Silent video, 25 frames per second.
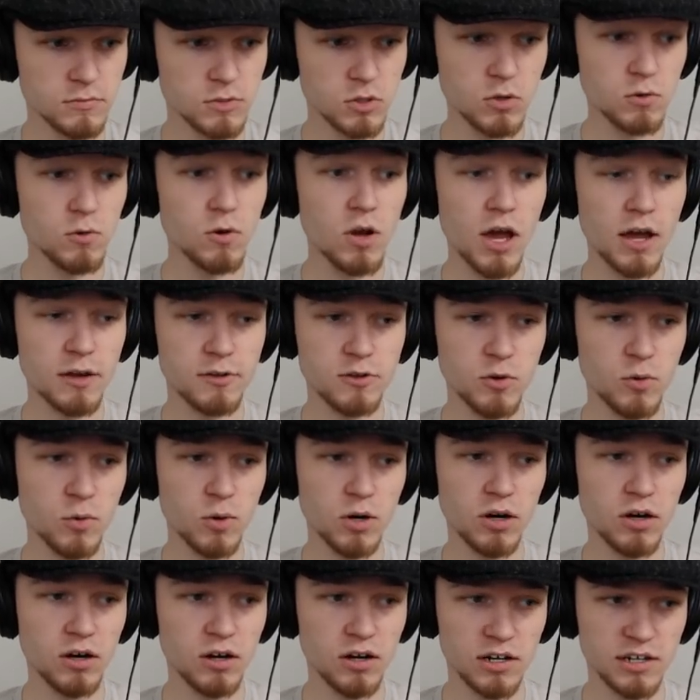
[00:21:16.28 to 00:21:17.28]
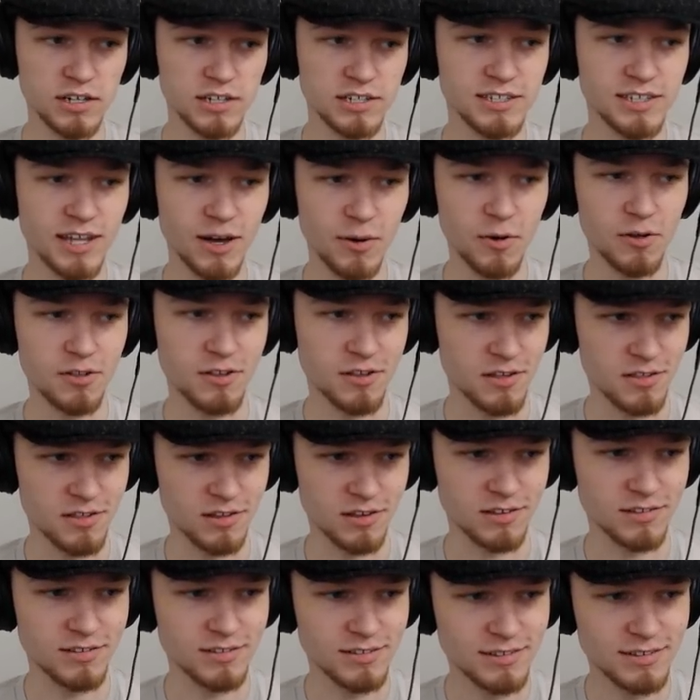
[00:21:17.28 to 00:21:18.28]
Correct you are! That was
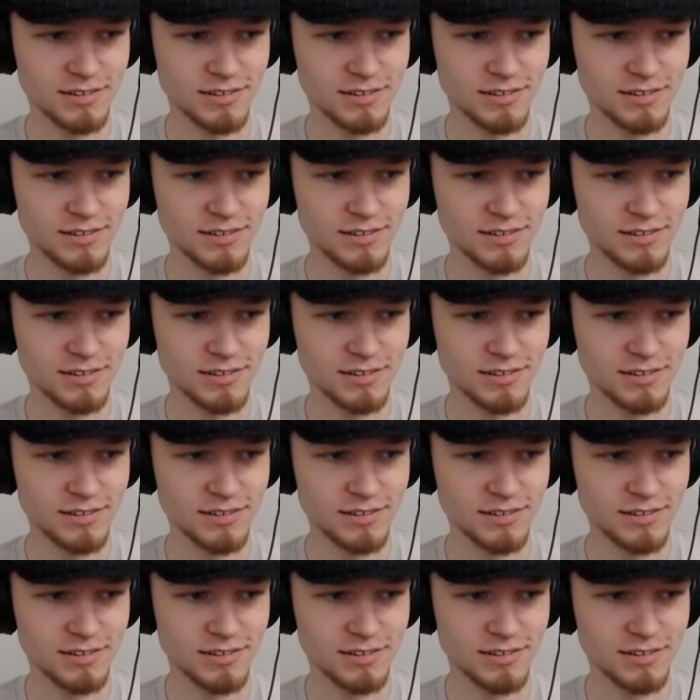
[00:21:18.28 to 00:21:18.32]
easy.